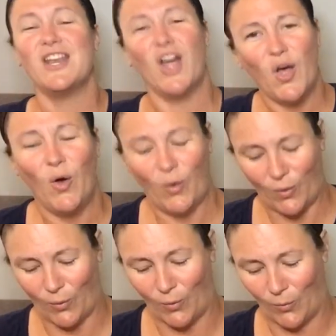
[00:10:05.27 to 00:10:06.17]

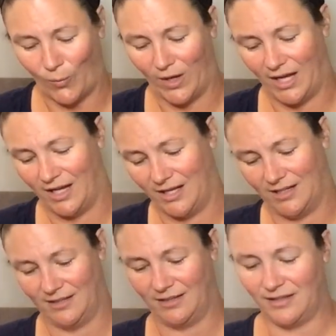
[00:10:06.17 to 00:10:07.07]
No!
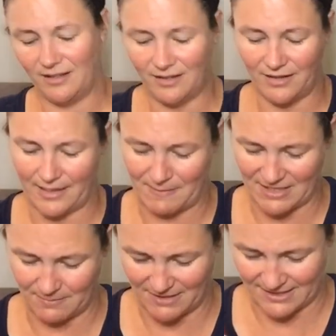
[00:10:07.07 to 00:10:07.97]
Uh, oh, that
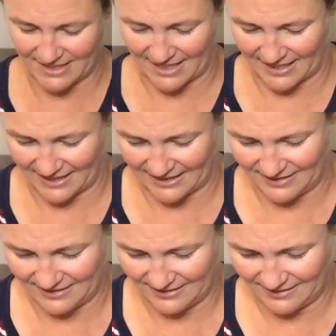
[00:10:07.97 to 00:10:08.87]
makes me sad.